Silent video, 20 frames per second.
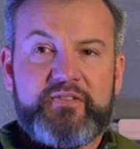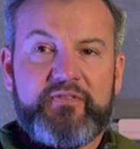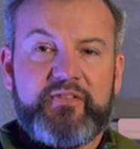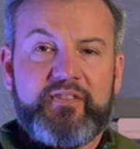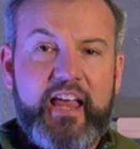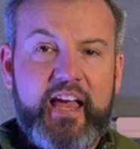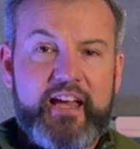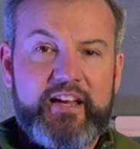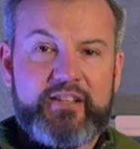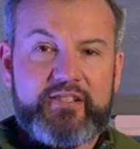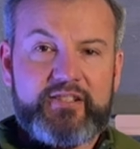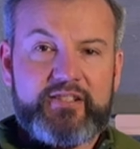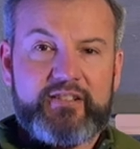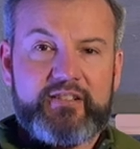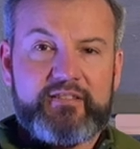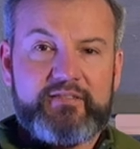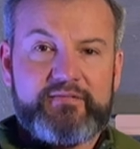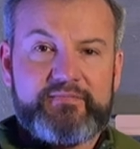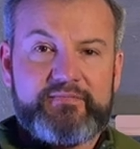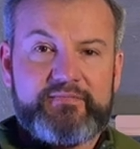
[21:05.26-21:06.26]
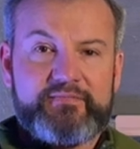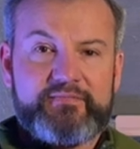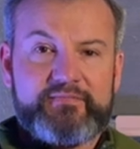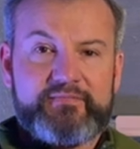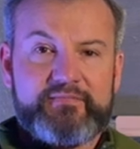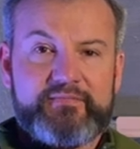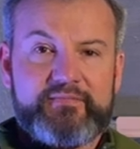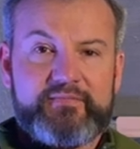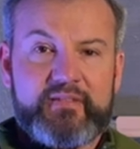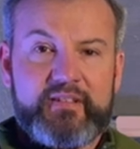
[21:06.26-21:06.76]
flesh
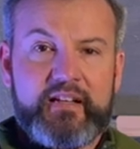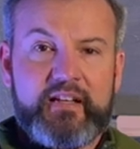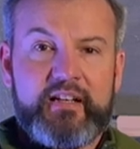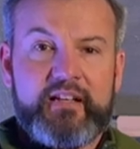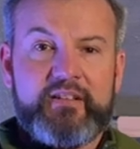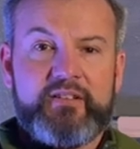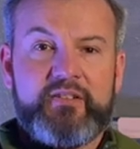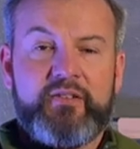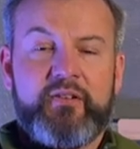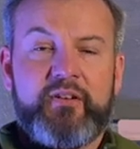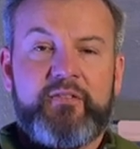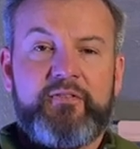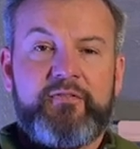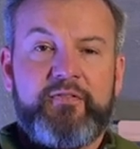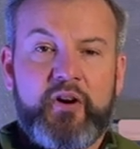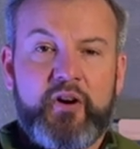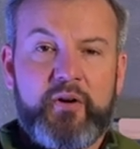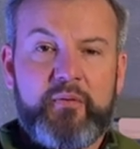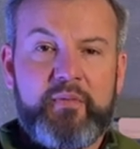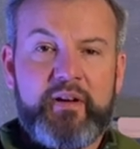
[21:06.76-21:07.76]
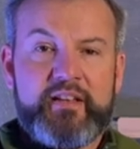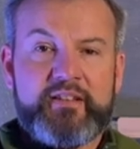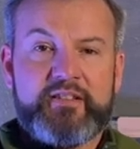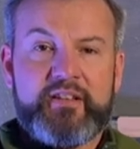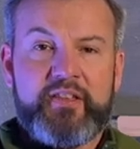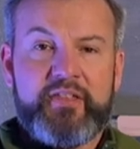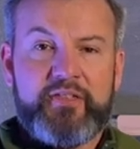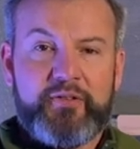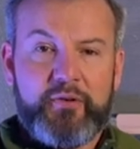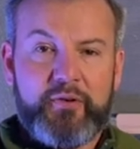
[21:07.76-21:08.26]
to affirm his
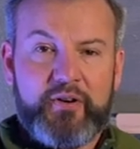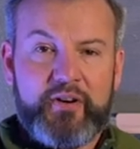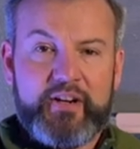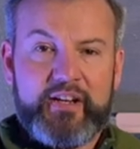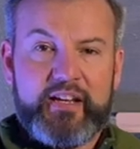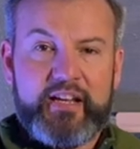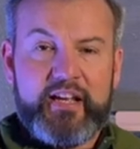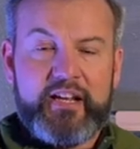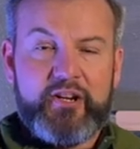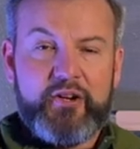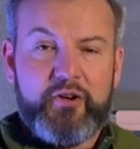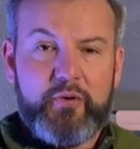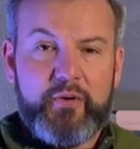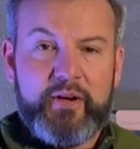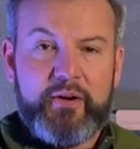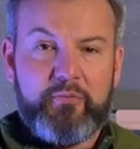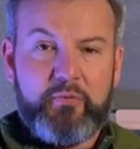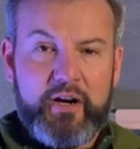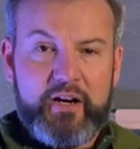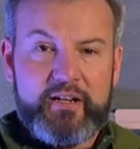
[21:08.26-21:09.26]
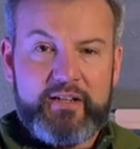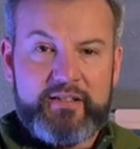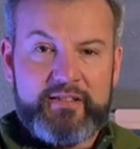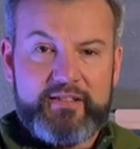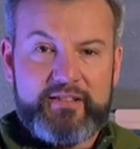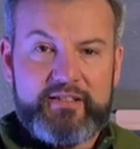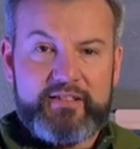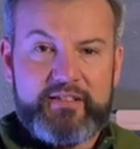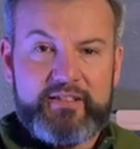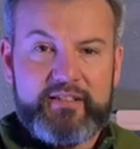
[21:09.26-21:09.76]
authority and who he
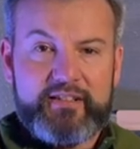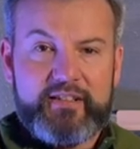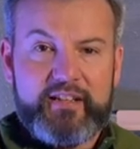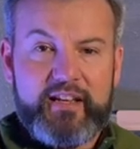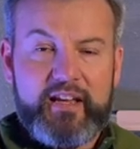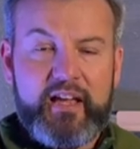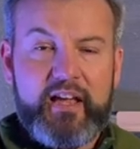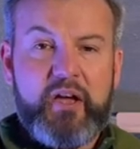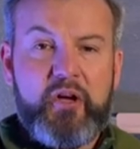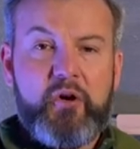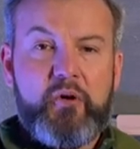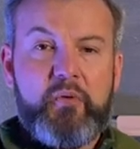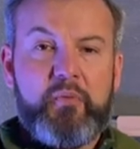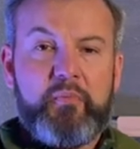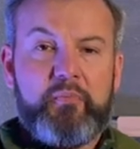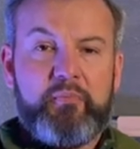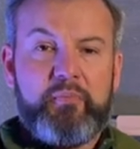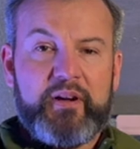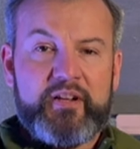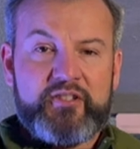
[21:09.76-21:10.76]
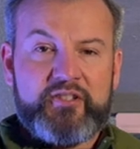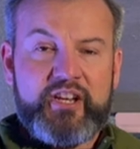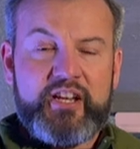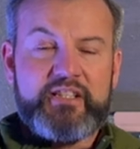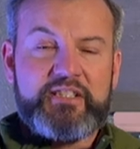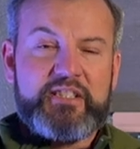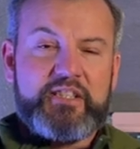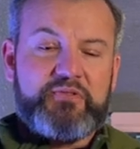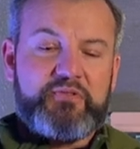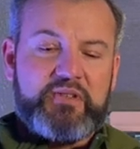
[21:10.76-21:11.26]
was. But
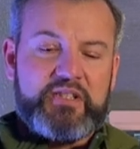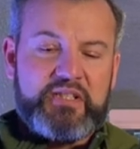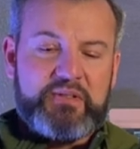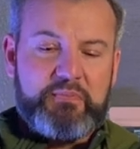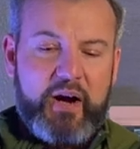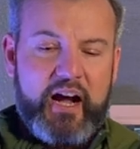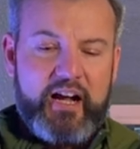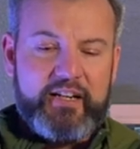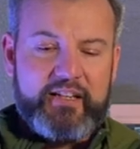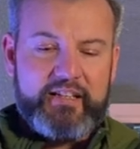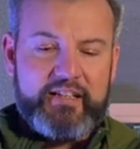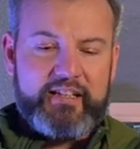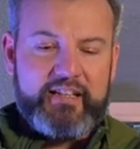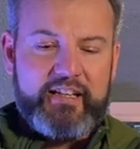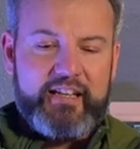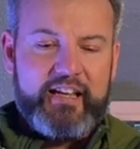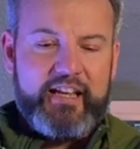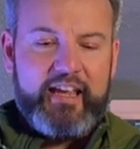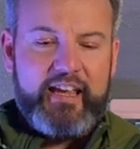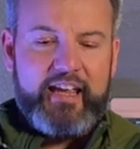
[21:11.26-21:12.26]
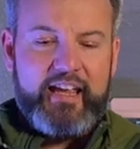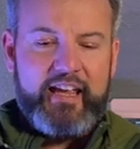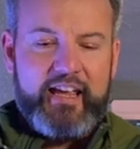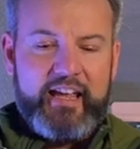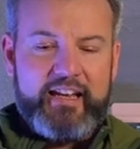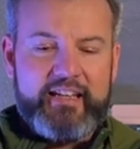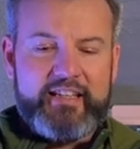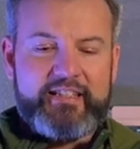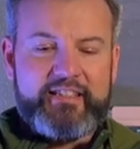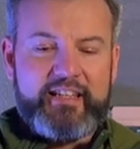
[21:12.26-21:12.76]
Jesus responded,
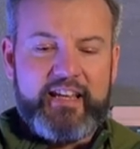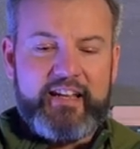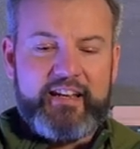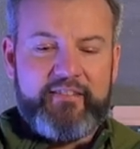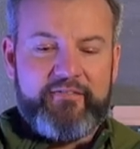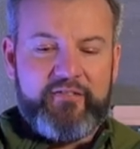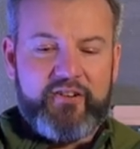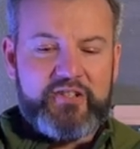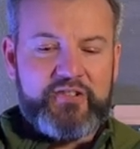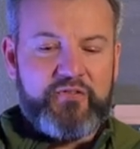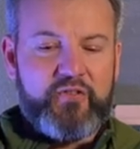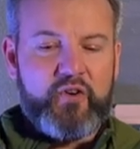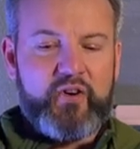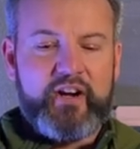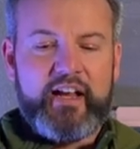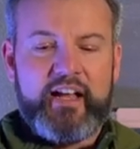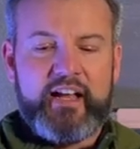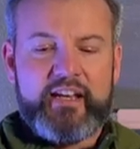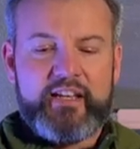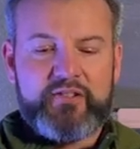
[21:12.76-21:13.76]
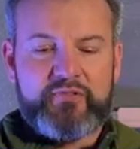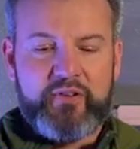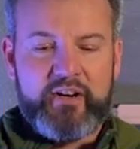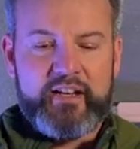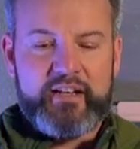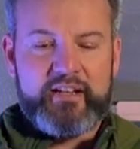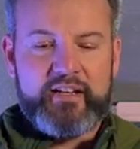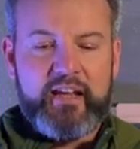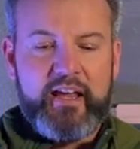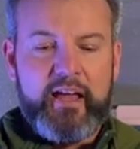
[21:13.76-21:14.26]
and he said in verse 4 It is
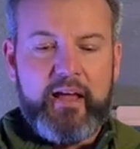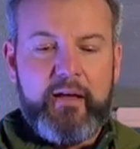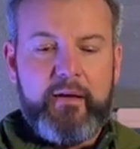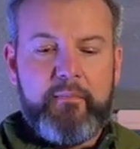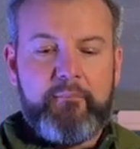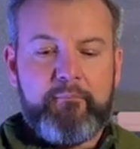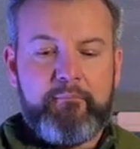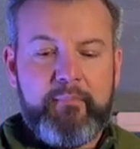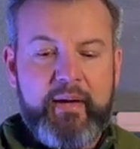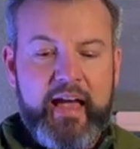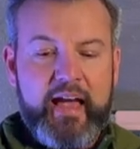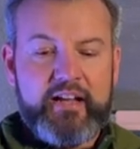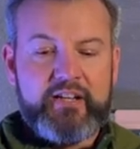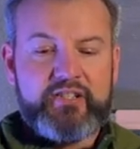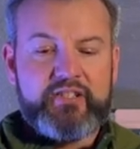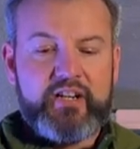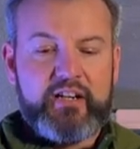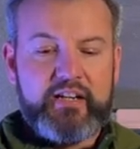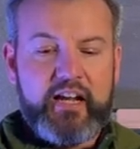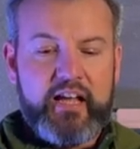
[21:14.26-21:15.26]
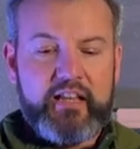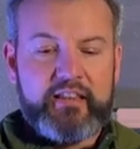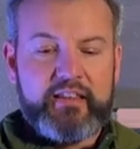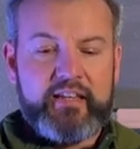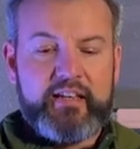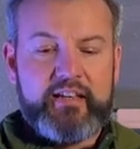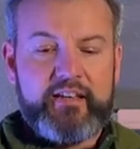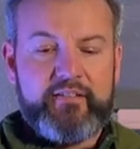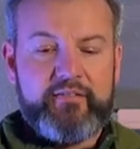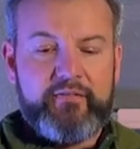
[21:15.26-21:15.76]
written, Man shall not
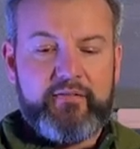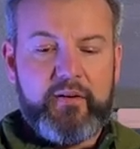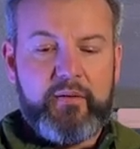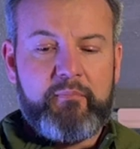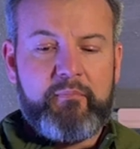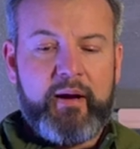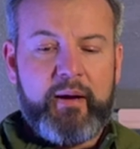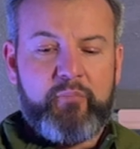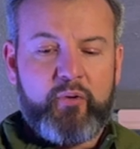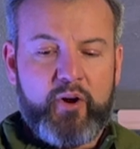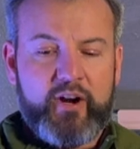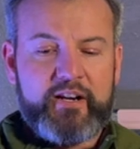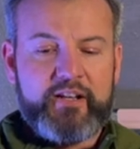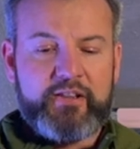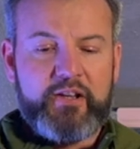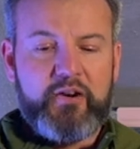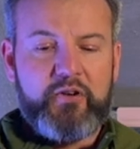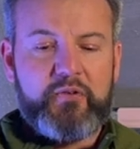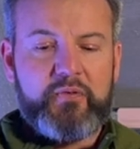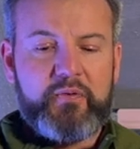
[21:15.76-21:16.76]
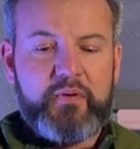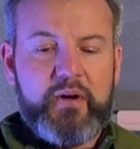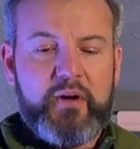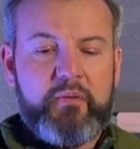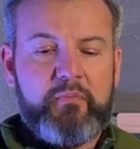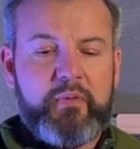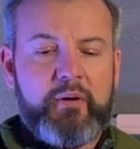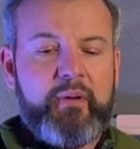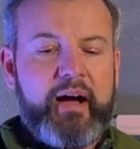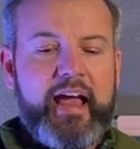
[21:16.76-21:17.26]
live by bread alone,
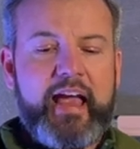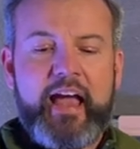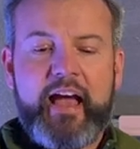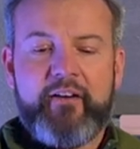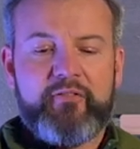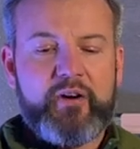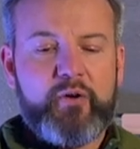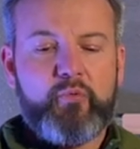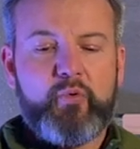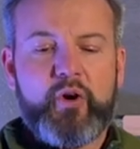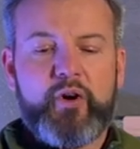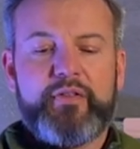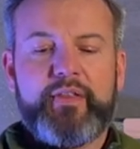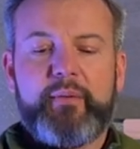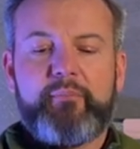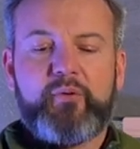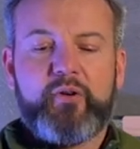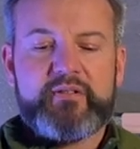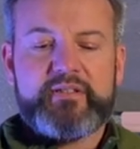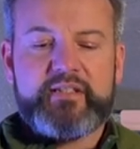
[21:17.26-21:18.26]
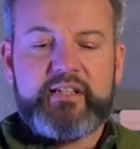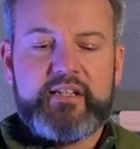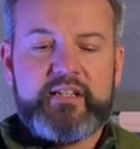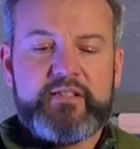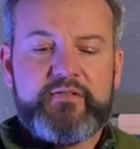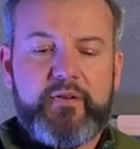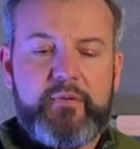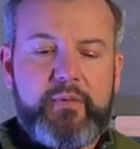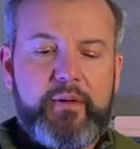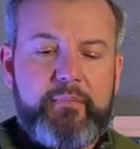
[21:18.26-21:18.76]
but by every word that proceeds
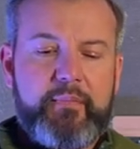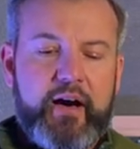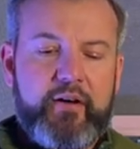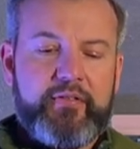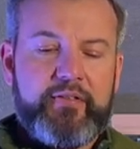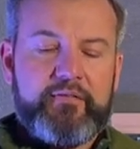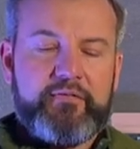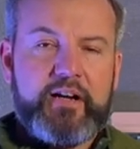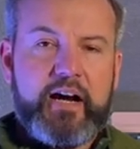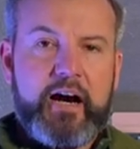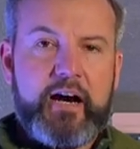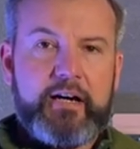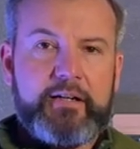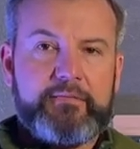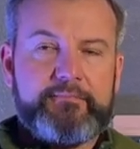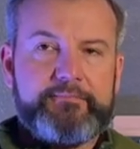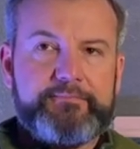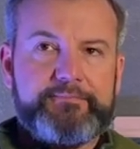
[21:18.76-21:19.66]
from the mouth of God